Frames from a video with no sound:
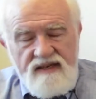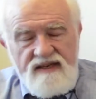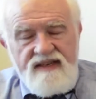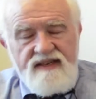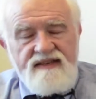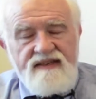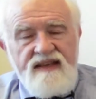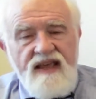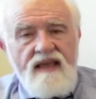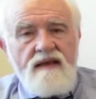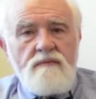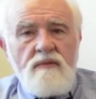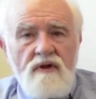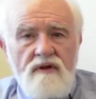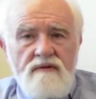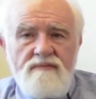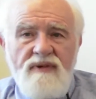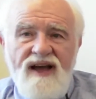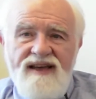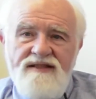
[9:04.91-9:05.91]

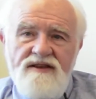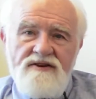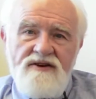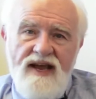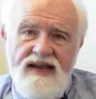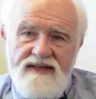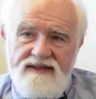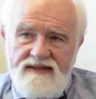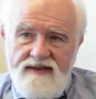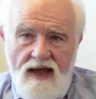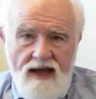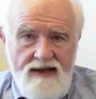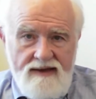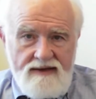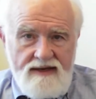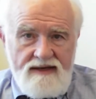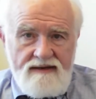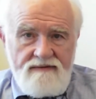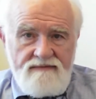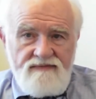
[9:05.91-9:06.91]
disabled by their
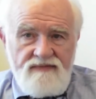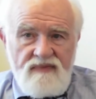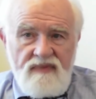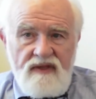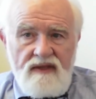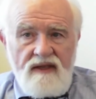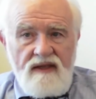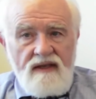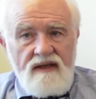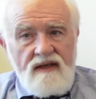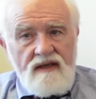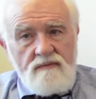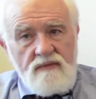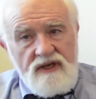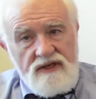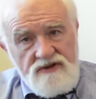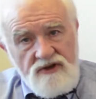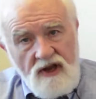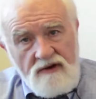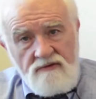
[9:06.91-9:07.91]
anxiety.
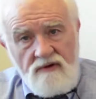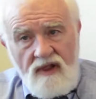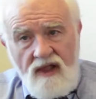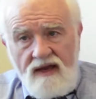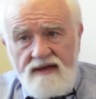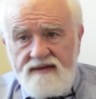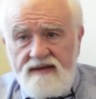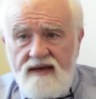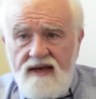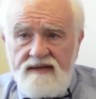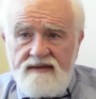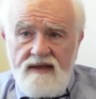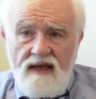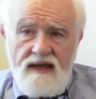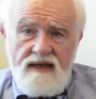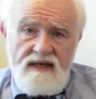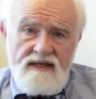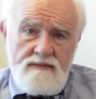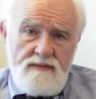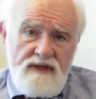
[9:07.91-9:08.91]
Generalized
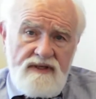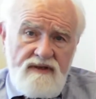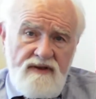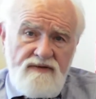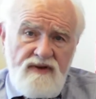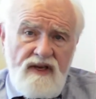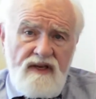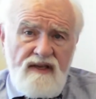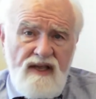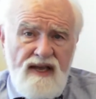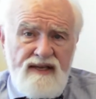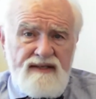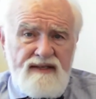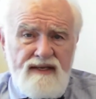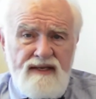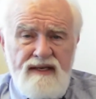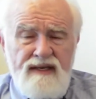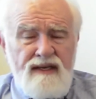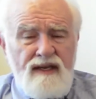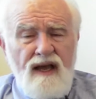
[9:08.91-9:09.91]
anxiety, specific
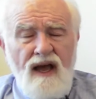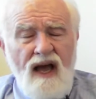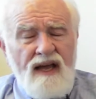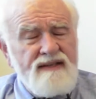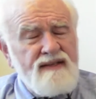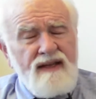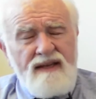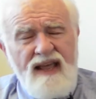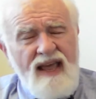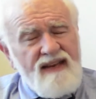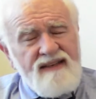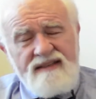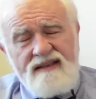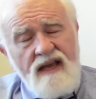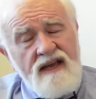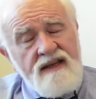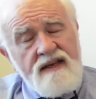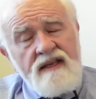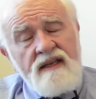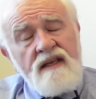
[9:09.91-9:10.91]

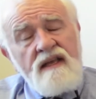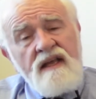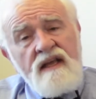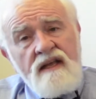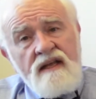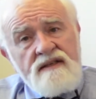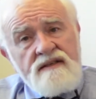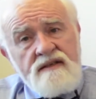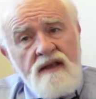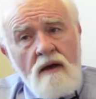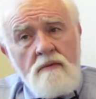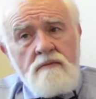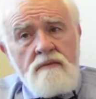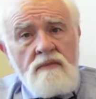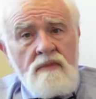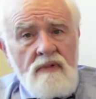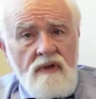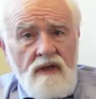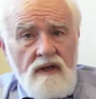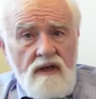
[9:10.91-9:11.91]
anxiety.
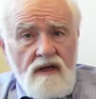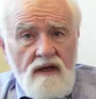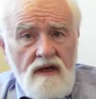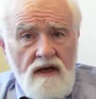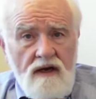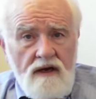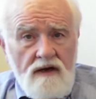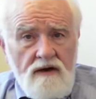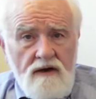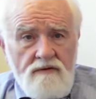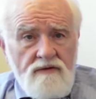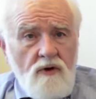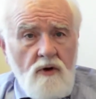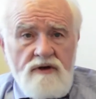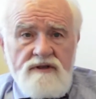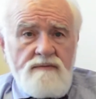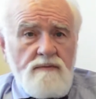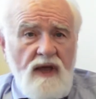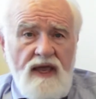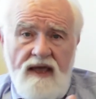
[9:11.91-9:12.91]
Some, of
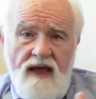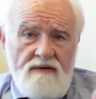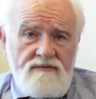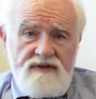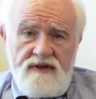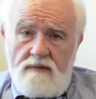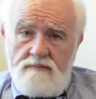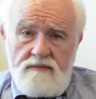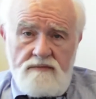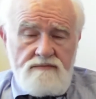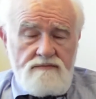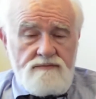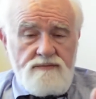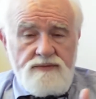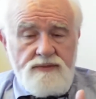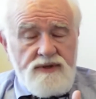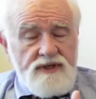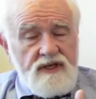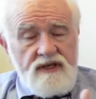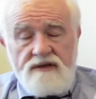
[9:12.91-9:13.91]
course, may have some
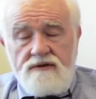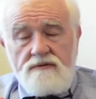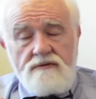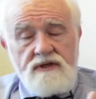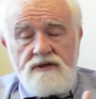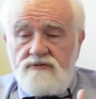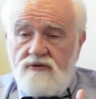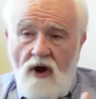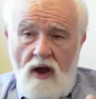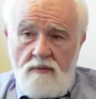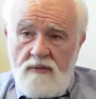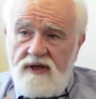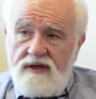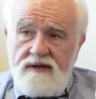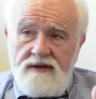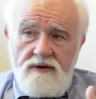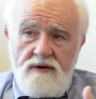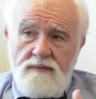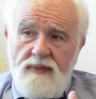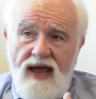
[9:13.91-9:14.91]
particular trauma
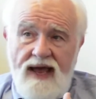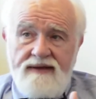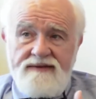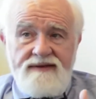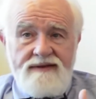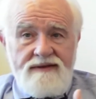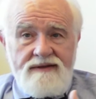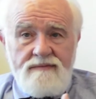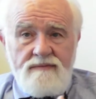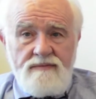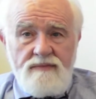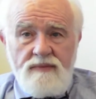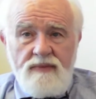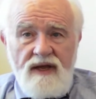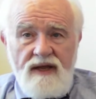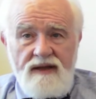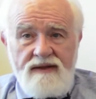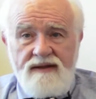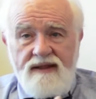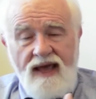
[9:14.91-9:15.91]
in their past,
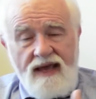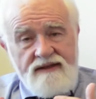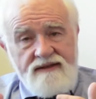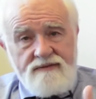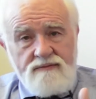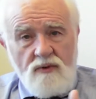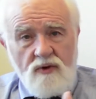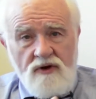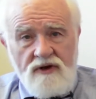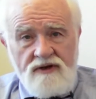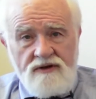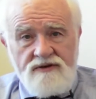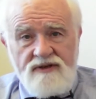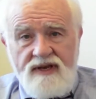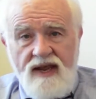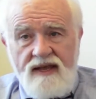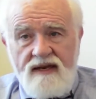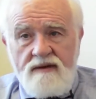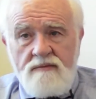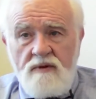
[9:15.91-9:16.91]
and that's more
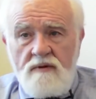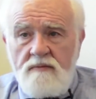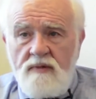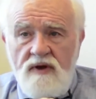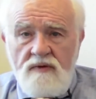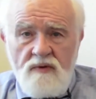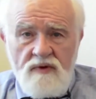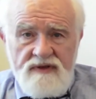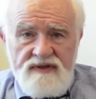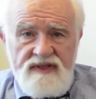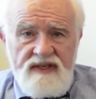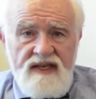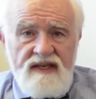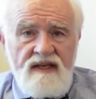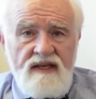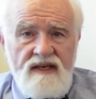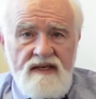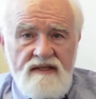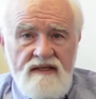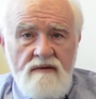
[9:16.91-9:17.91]
understandable, but we're
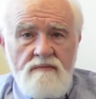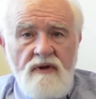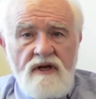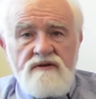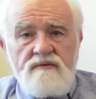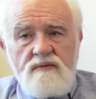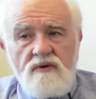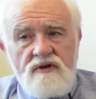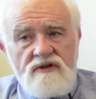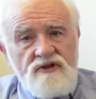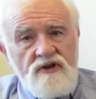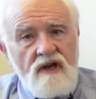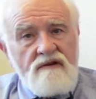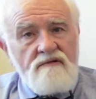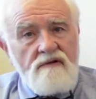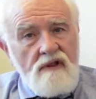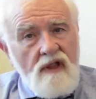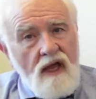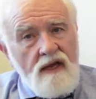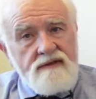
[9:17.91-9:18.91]
seeing it as a much more
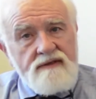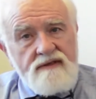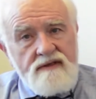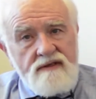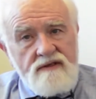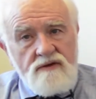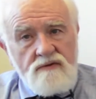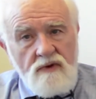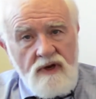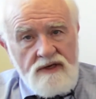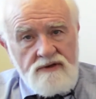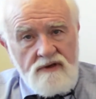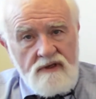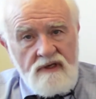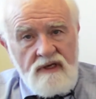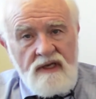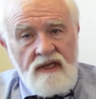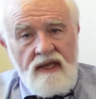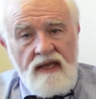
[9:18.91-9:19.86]
generalized situation.